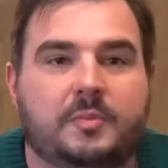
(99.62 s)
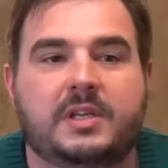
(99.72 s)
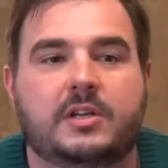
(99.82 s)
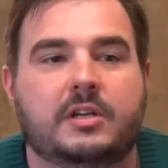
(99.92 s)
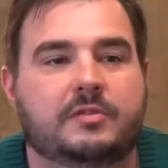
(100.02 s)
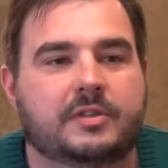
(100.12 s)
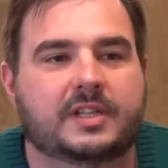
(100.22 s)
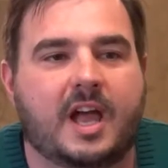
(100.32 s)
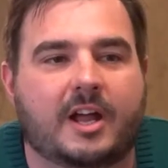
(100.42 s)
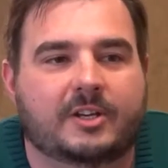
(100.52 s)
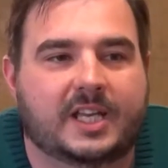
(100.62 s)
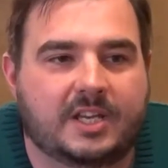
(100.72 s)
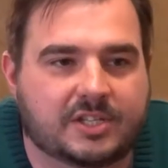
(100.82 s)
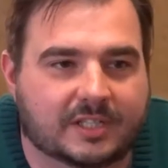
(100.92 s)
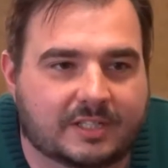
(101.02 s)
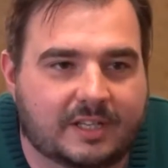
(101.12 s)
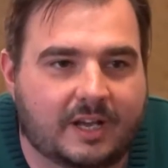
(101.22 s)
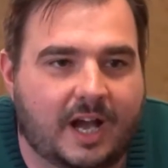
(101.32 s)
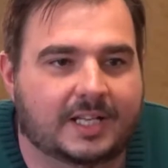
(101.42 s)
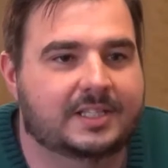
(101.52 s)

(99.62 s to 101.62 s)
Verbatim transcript: it will be good for our congregation